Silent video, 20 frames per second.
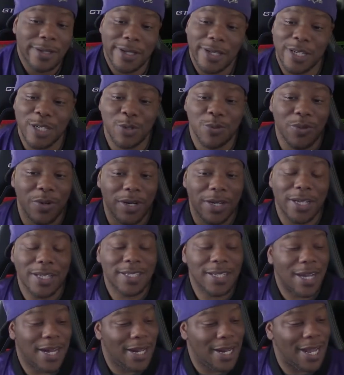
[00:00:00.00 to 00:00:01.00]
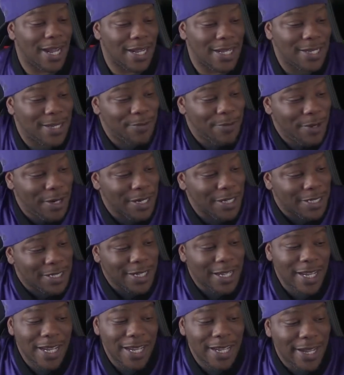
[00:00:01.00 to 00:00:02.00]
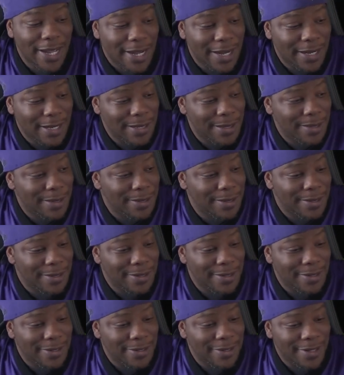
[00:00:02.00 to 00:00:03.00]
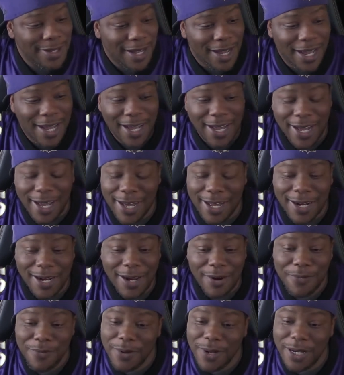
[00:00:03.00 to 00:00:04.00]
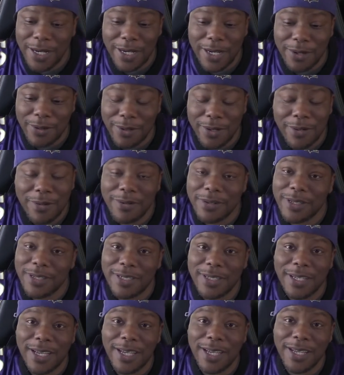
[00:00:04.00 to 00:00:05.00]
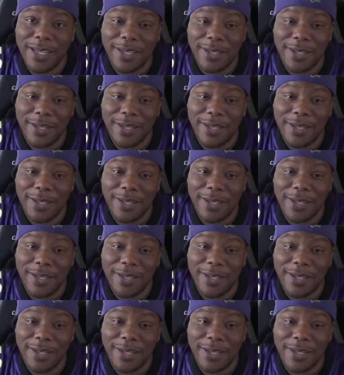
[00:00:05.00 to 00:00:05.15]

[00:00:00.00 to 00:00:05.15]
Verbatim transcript: that's all I can really say, y'all. I I really don't know what to say.